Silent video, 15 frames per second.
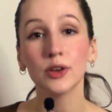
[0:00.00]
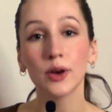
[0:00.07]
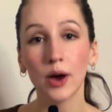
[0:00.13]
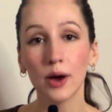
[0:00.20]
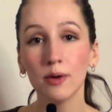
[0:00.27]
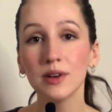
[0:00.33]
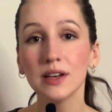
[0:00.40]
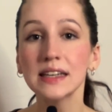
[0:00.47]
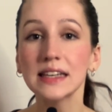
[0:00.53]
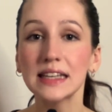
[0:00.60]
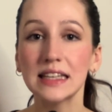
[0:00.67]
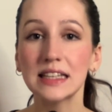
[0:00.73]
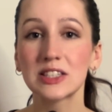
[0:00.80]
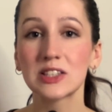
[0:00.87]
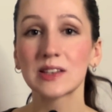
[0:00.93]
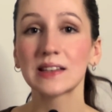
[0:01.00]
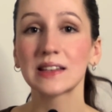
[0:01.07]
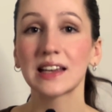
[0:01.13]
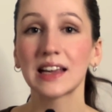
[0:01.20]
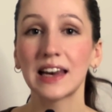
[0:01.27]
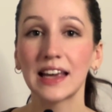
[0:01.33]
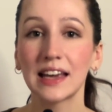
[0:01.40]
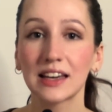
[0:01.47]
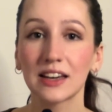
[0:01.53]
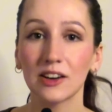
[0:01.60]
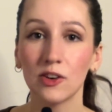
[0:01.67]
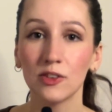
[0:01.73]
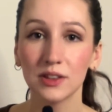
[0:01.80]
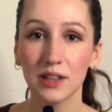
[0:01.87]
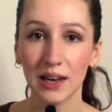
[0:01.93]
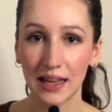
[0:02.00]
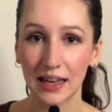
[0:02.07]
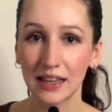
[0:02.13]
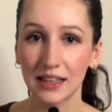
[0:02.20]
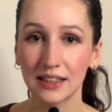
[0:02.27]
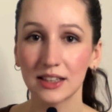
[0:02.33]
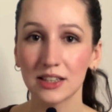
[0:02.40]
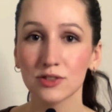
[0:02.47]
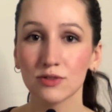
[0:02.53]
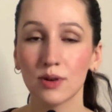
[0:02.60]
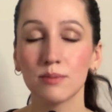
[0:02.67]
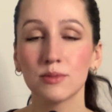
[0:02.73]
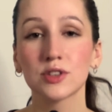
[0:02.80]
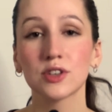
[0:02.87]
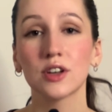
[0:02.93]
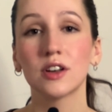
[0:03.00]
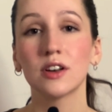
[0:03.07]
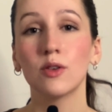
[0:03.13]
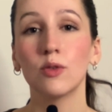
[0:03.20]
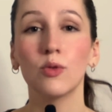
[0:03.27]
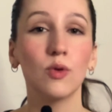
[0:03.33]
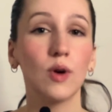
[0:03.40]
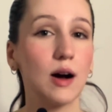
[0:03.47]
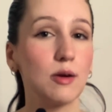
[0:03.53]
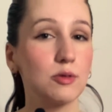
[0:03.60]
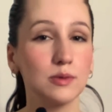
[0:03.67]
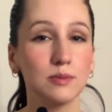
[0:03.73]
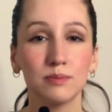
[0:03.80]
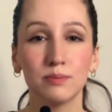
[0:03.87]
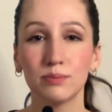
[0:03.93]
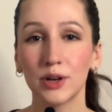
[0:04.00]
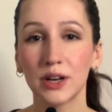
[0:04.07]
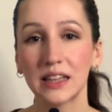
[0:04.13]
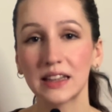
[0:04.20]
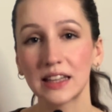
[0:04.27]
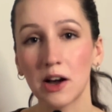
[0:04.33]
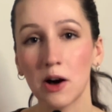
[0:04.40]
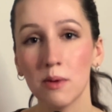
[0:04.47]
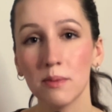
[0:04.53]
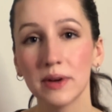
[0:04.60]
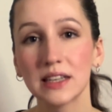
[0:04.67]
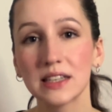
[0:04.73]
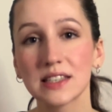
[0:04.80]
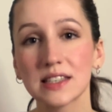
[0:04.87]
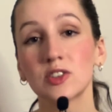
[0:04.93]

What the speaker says: You only need to click on the link in the description, or I will put it in the comments.